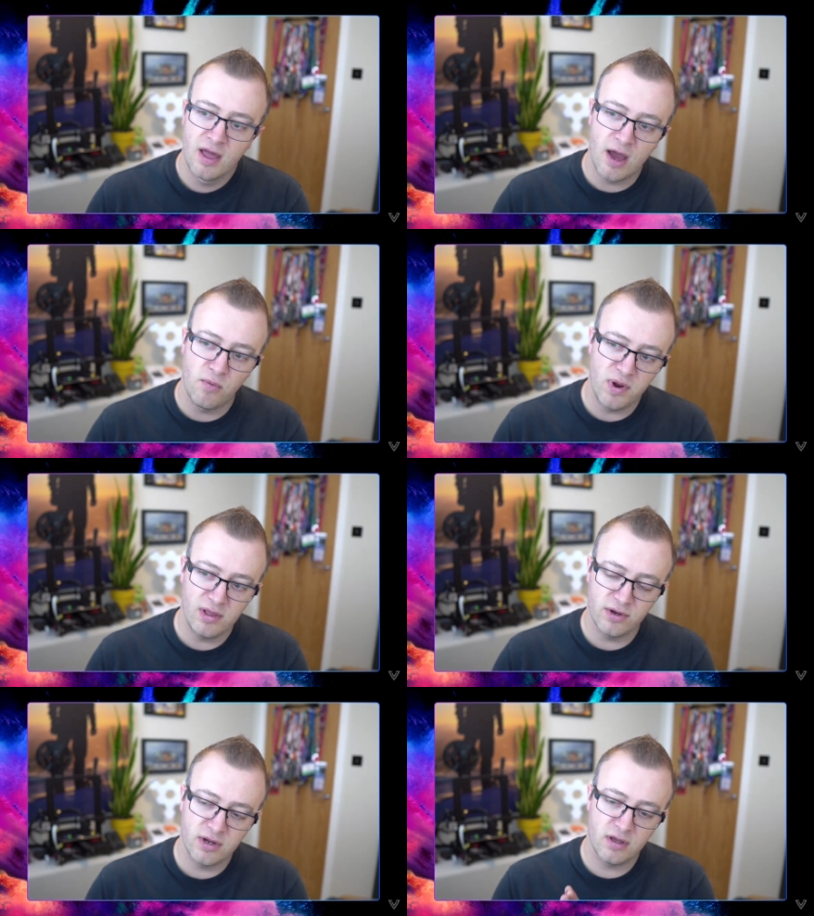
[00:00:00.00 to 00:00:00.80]
and we
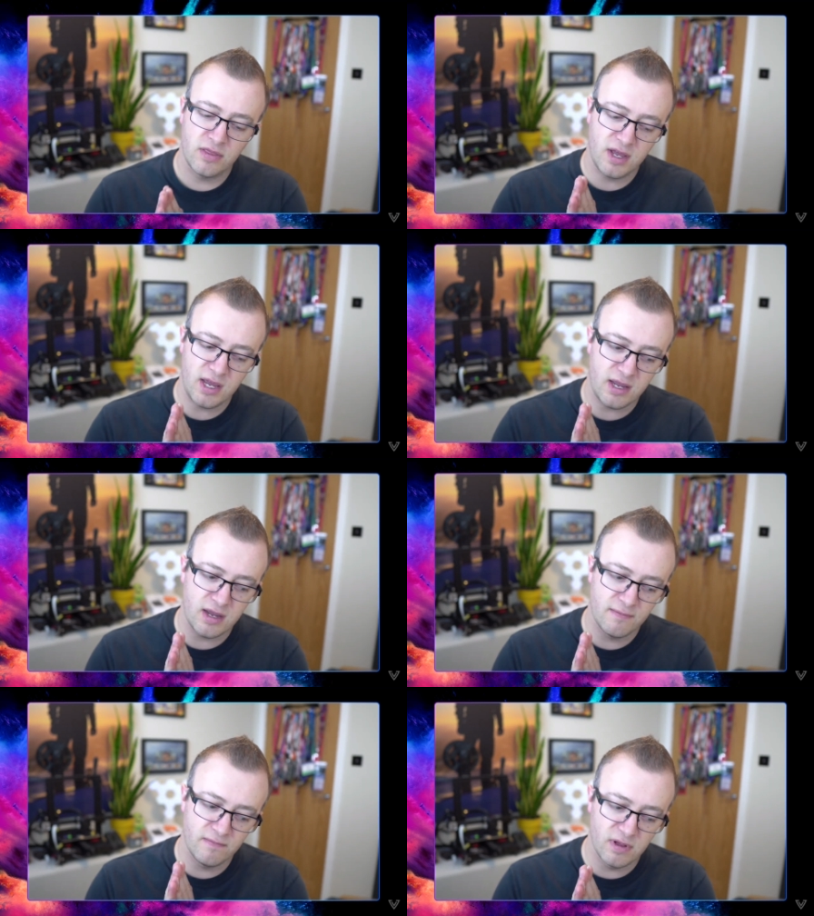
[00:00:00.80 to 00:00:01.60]
look at
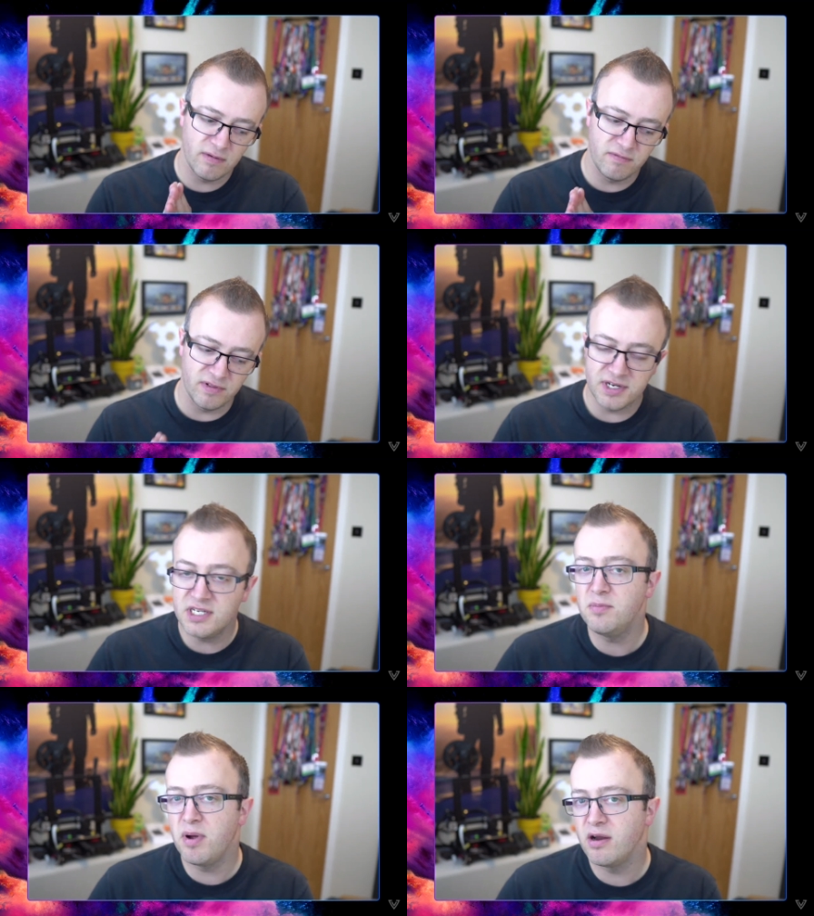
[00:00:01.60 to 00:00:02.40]
the
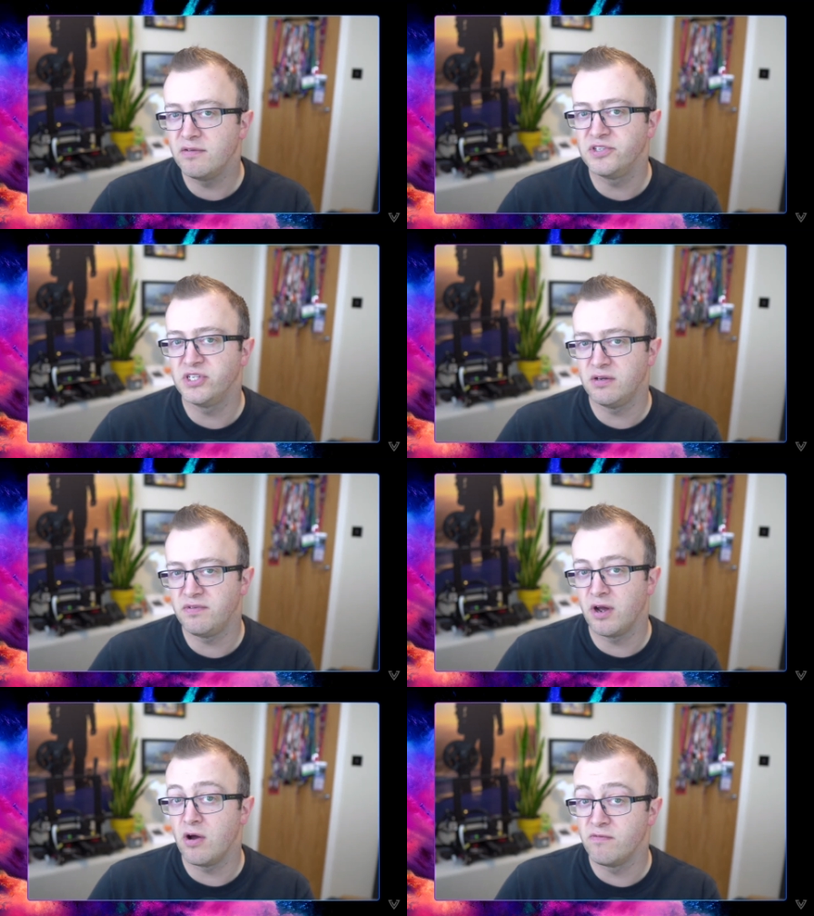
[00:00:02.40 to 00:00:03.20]
validity period of a
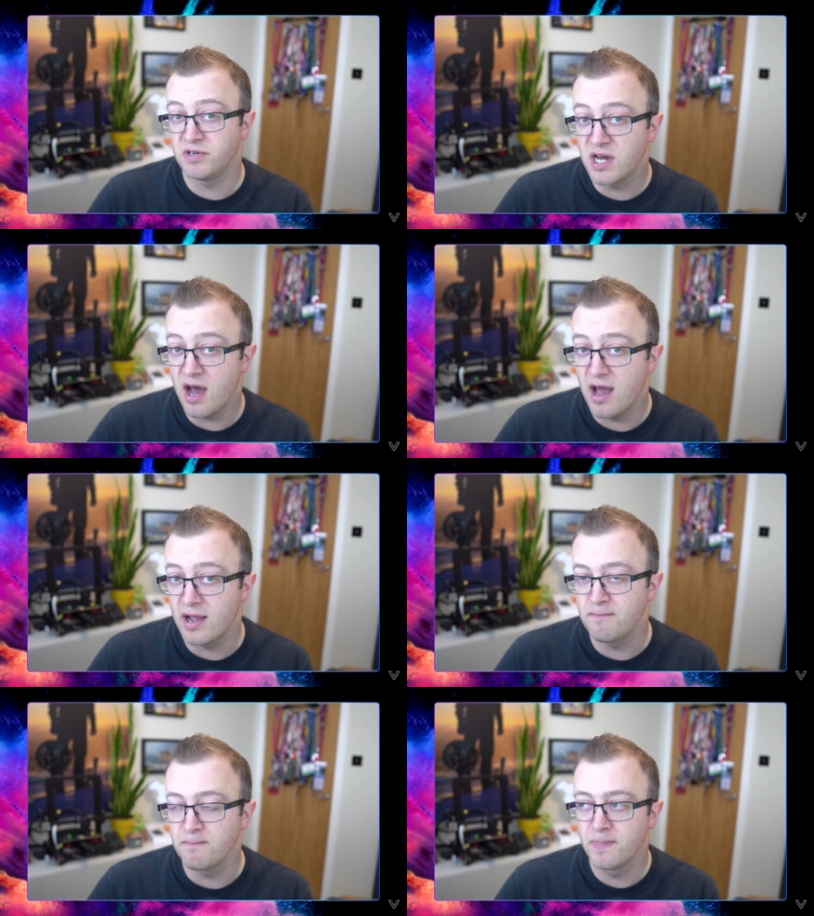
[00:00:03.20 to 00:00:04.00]
certificate over
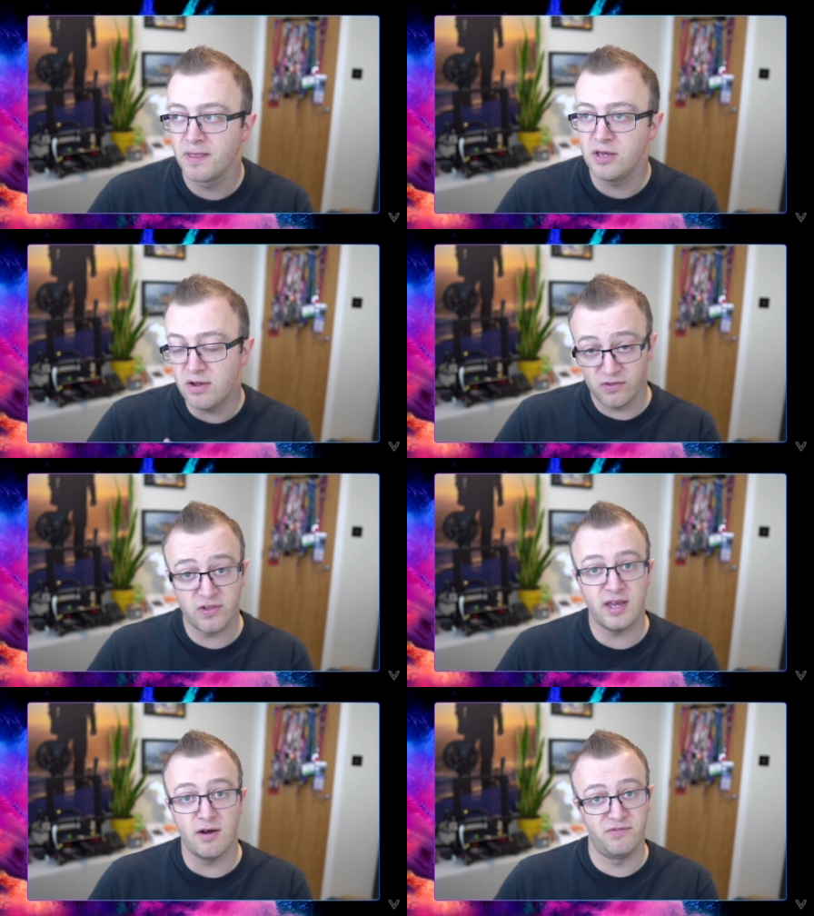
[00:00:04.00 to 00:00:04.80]
time, you can
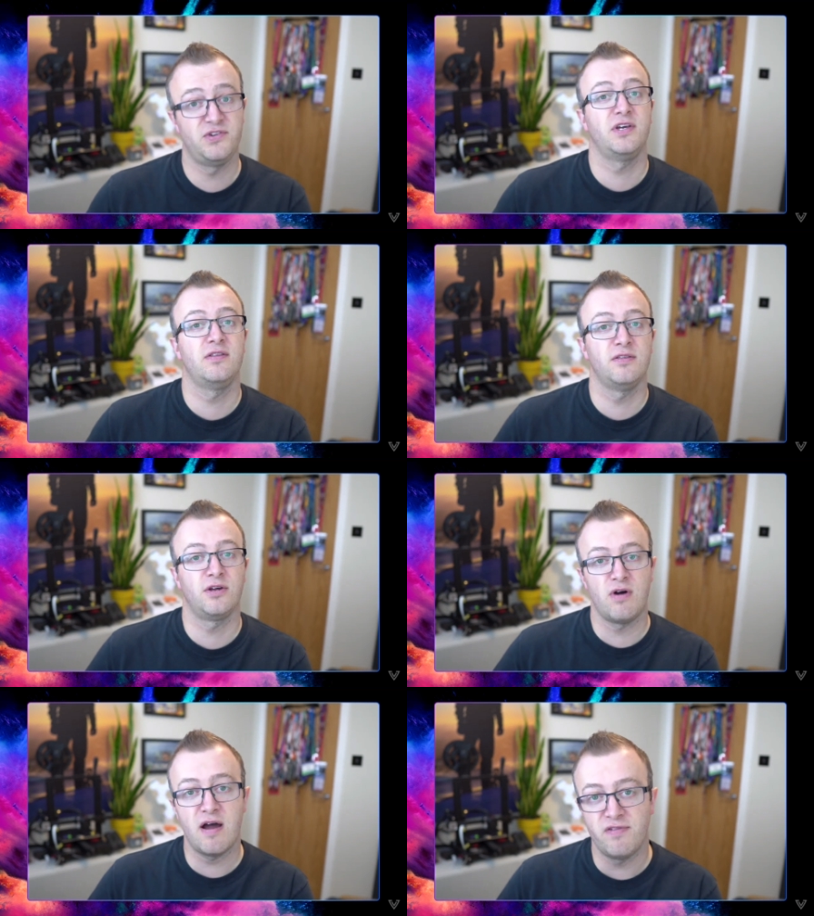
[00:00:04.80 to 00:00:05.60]
see obviously that
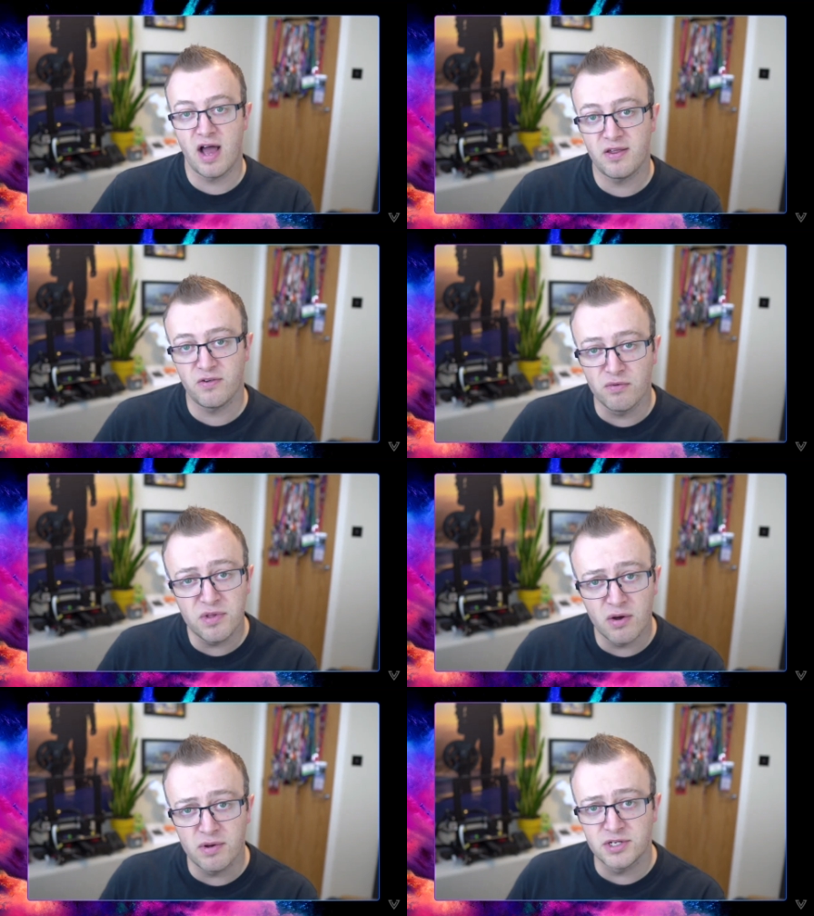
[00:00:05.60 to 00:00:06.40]
the graph line is
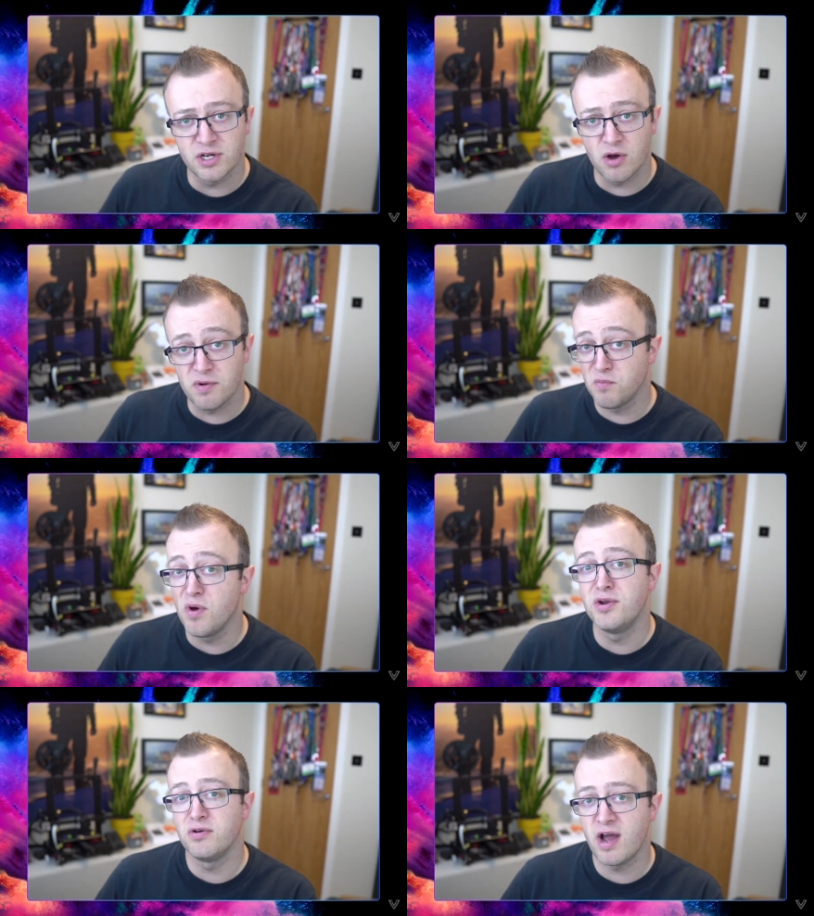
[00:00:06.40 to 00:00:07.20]
only going to go in
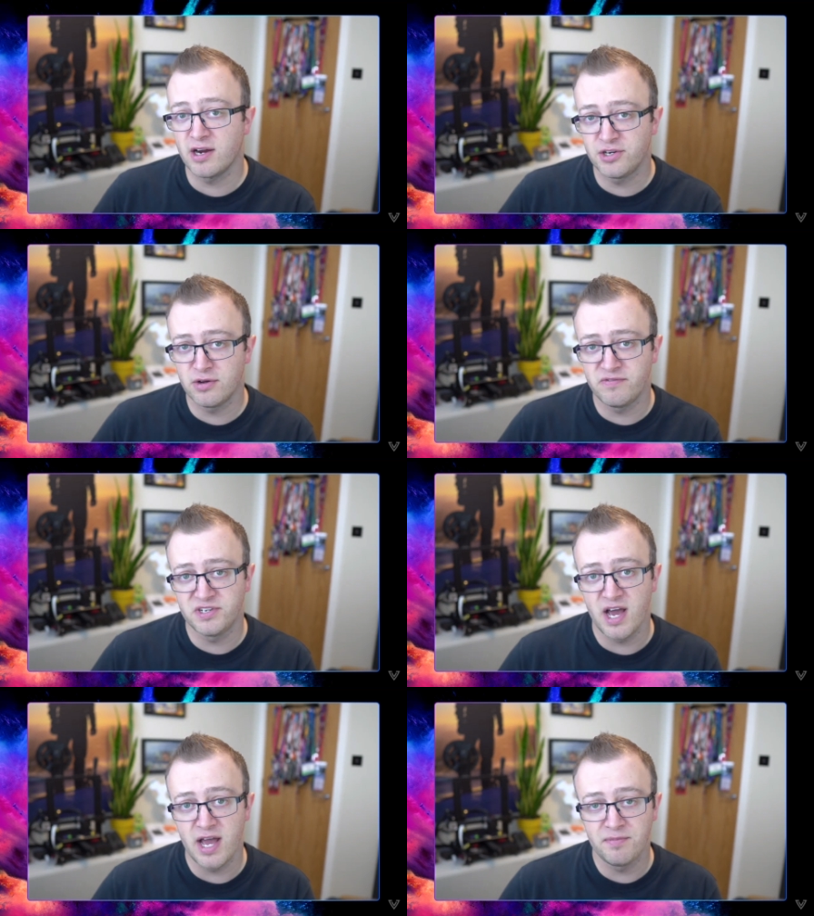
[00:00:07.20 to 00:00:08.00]
one direction over
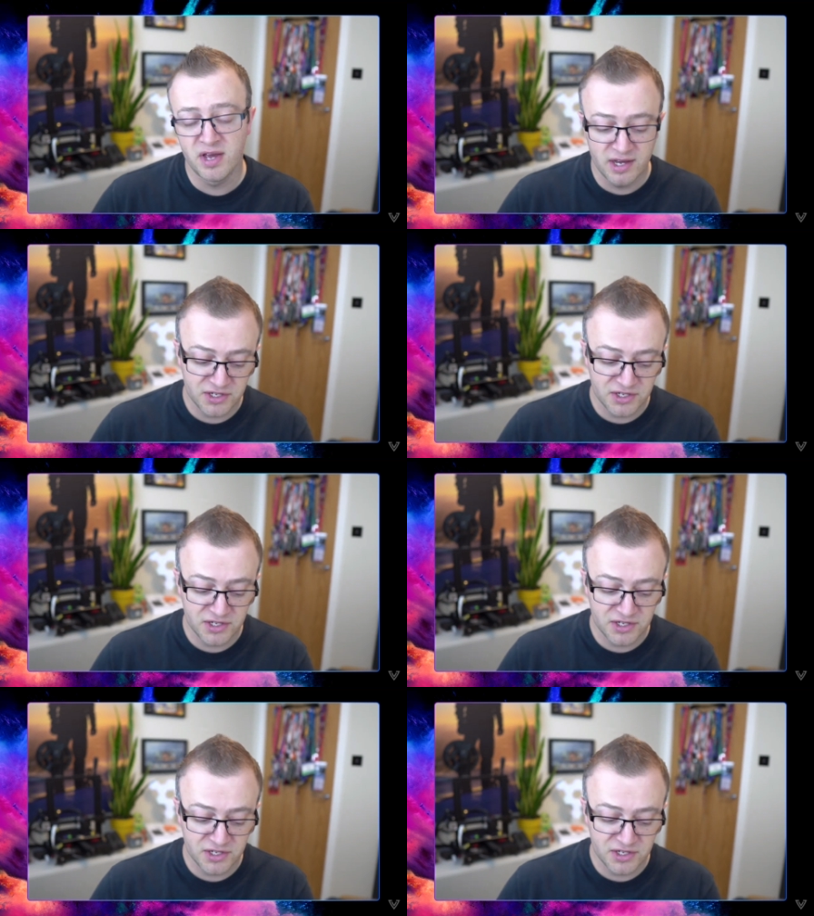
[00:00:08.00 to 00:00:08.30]
time.